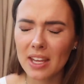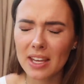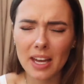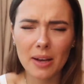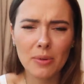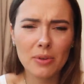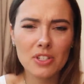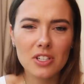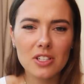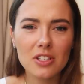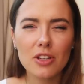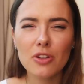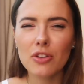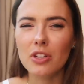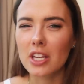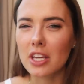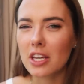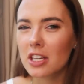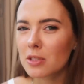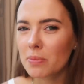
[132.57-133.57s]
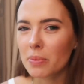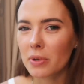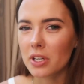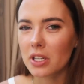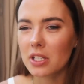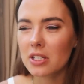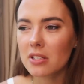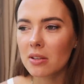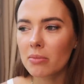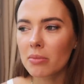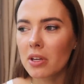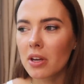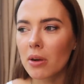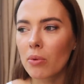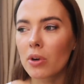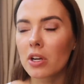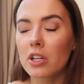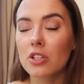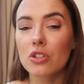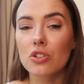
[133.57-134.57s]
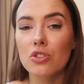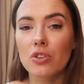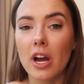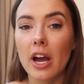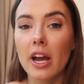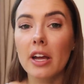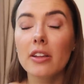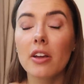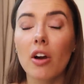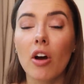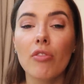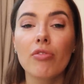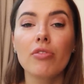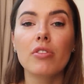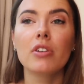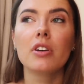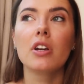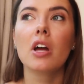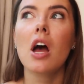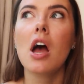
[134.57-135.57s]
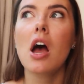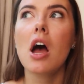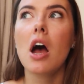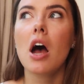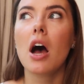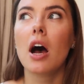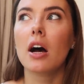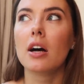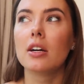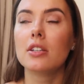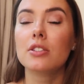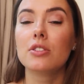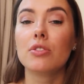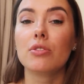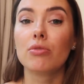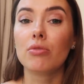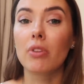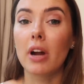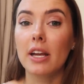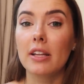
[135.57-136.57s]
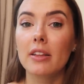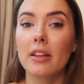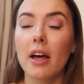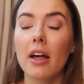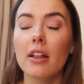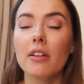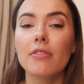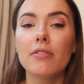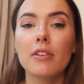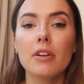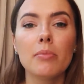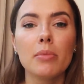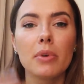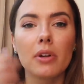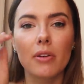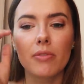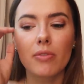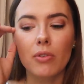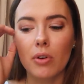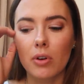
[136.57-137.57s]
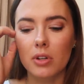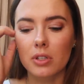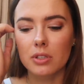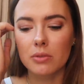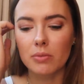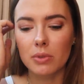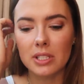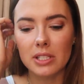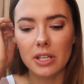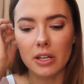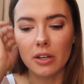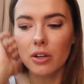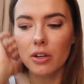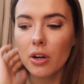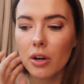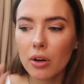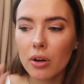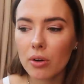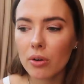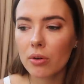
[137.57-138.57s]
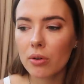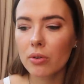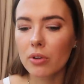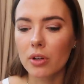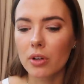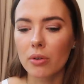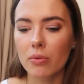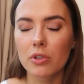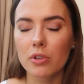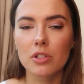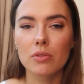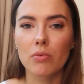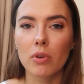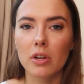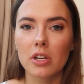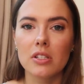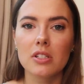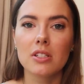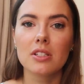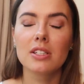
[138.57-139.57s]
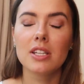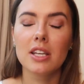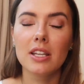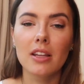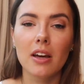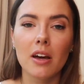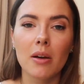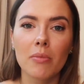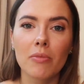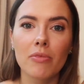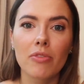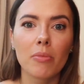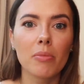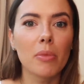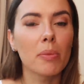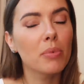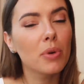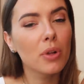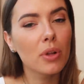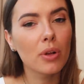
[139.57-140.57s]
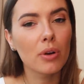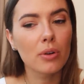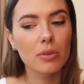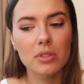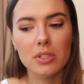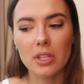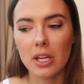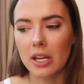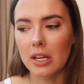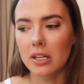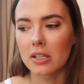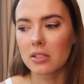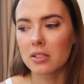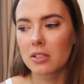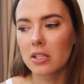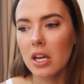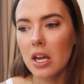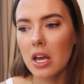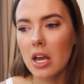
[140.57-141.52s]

yeah, it was just a unique experience, something I wanted to try. They offered us to ride the elephant, but of course we said no, you know, we just wanted to see them from up close, and